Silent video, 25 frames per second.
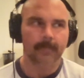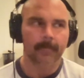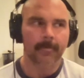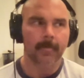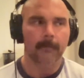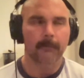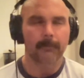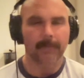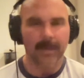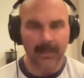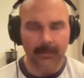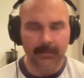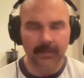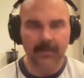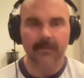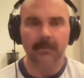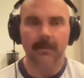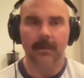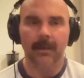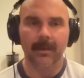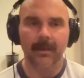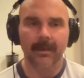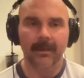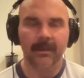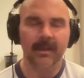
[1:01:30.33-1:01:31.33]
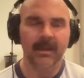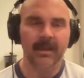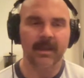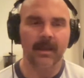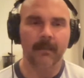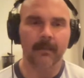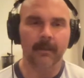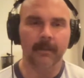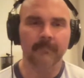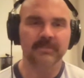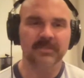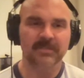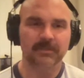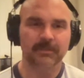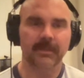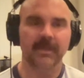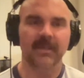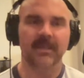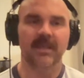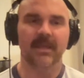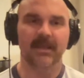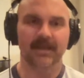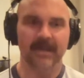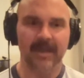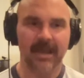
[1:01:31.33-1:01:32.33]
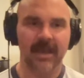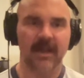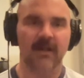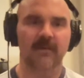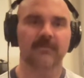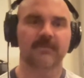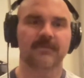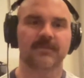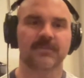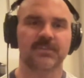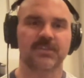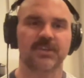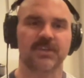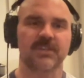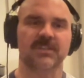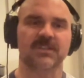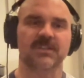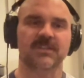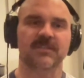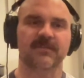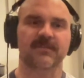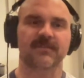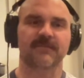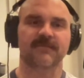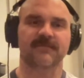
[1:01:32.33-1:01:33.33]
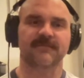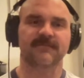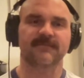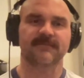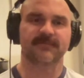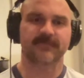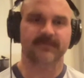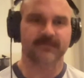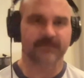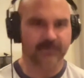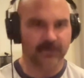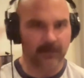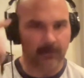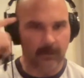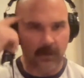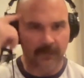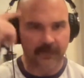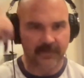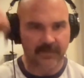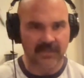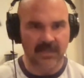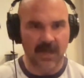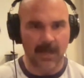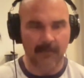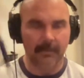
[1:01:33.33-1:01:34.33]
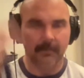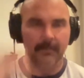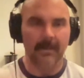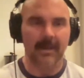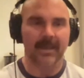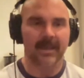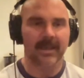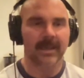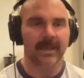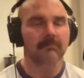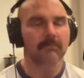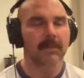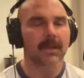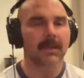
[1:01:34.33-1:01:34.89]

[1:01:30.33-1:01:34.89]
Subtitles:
I'm speaking now just from off the top of my head,